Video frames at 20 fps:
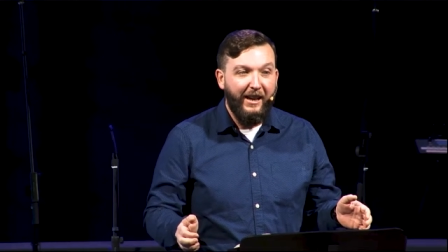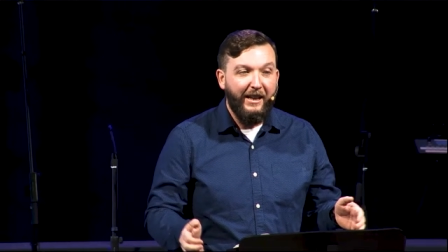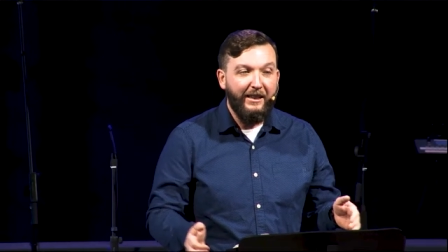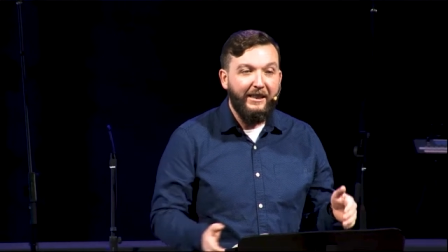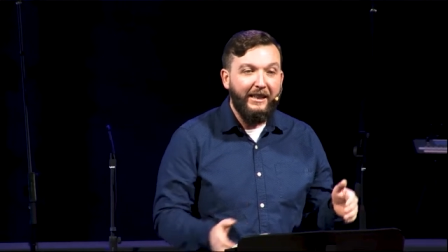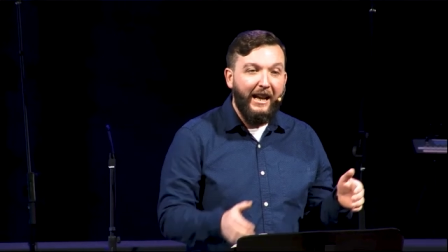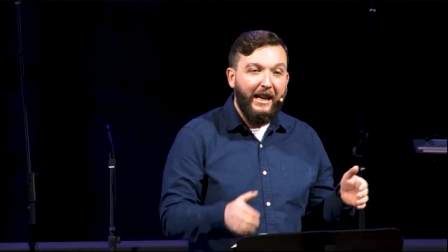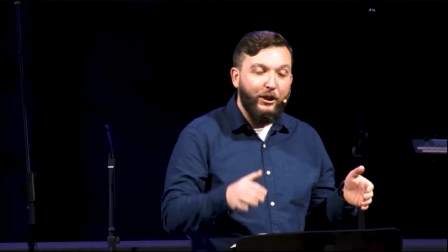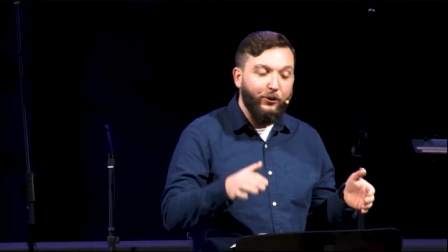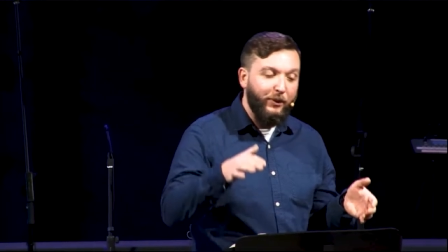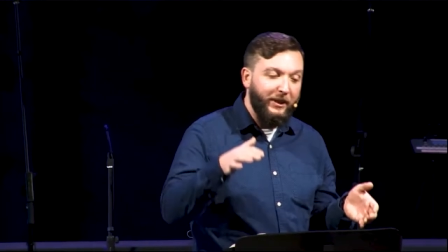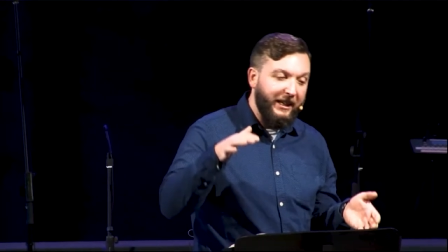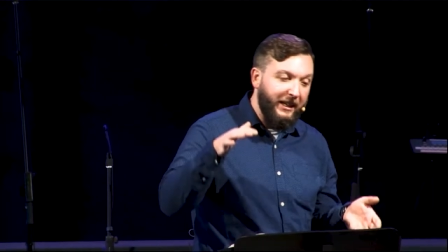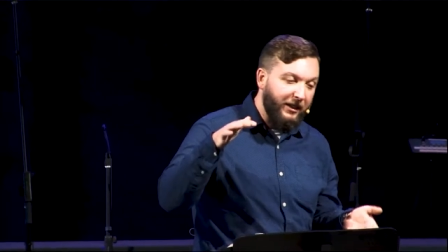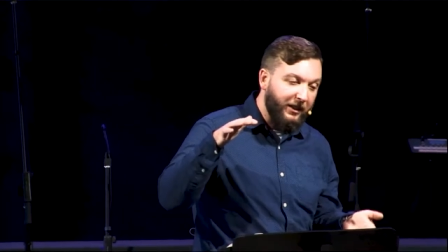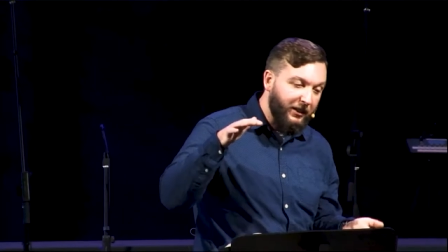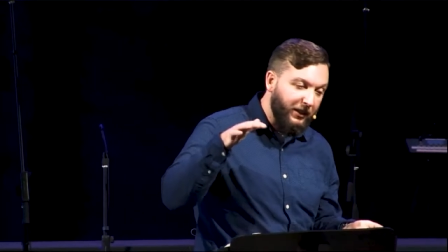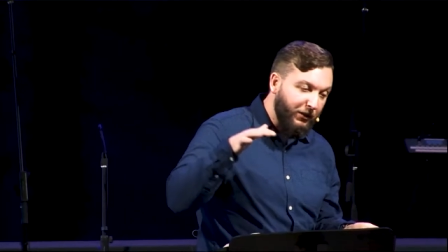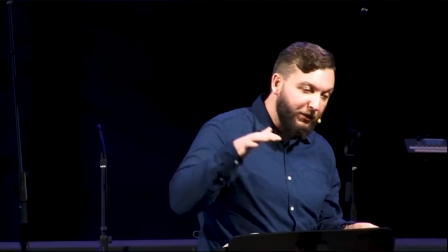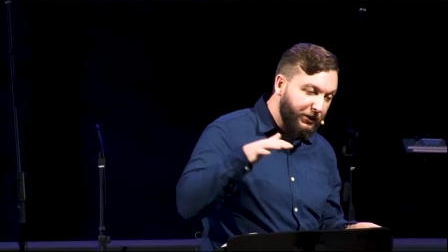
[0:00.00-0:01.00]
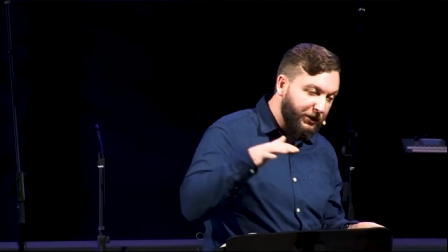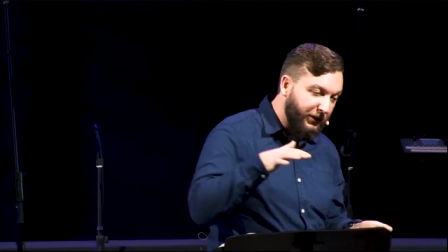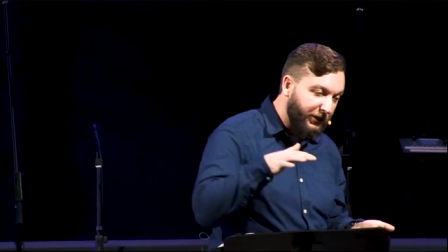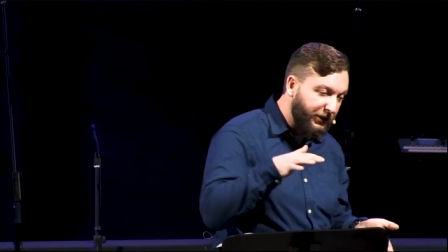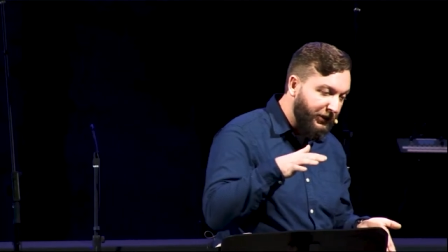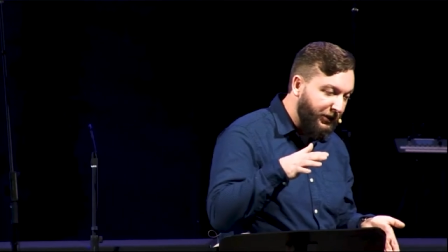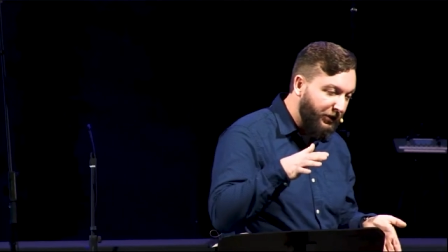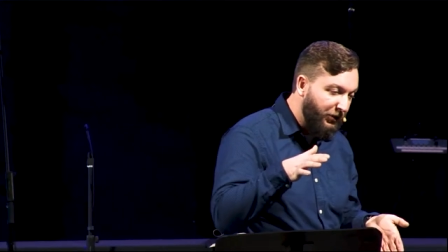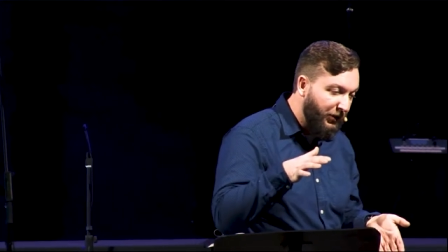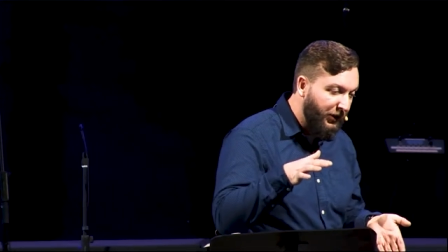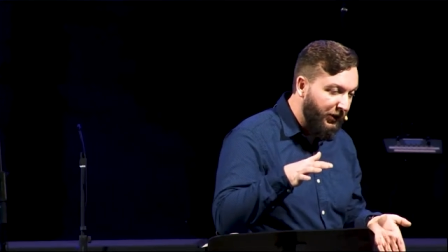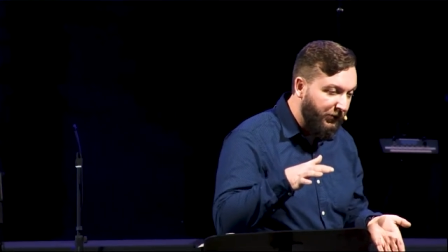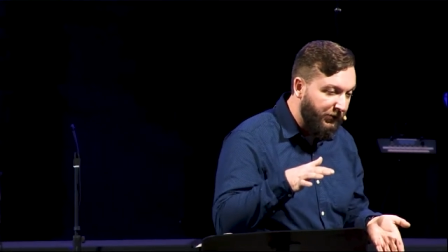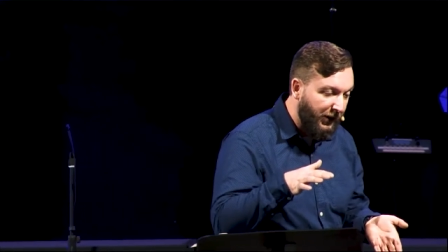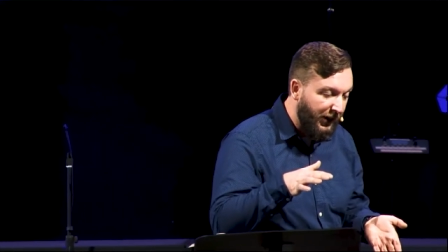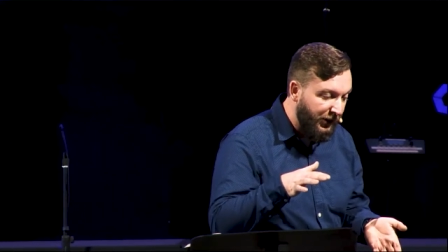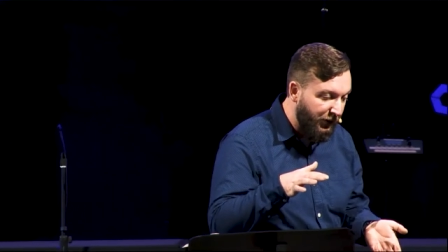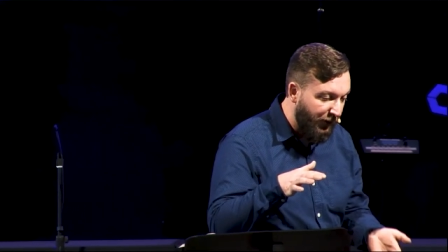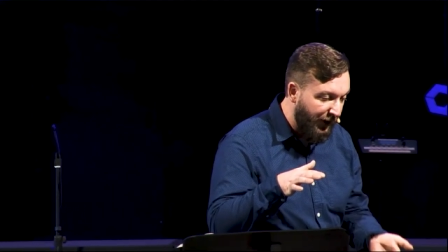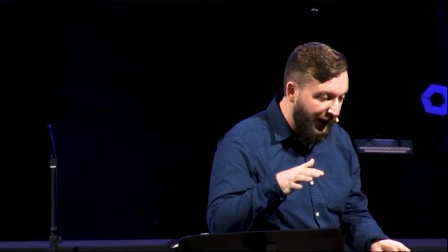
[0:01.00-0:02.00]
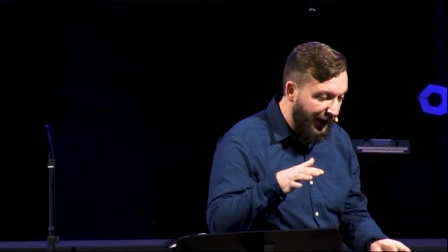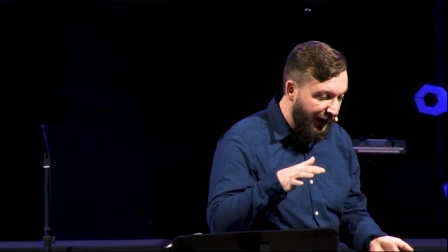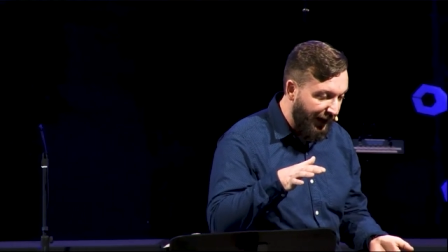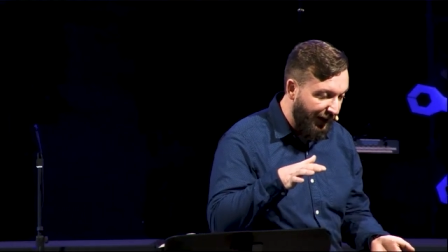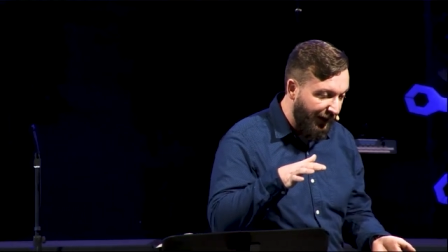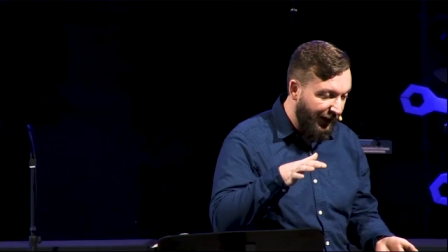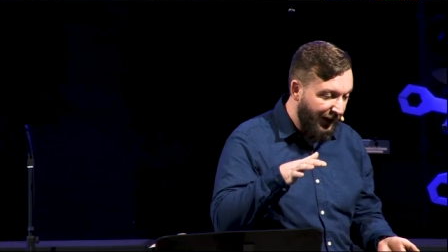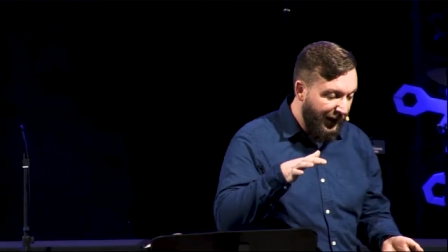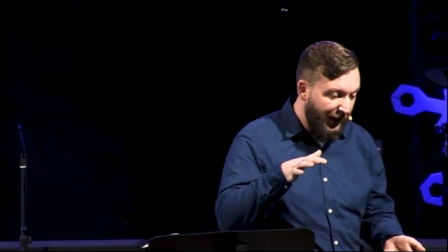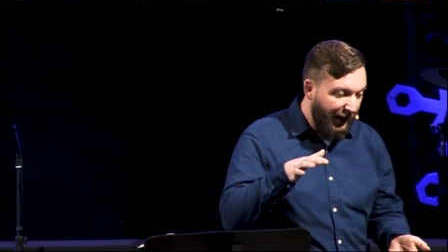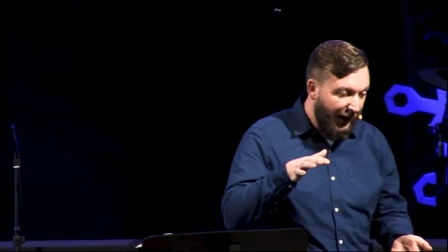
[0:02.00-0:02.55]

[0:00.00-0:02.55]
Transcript: And then as we get closer to the runway,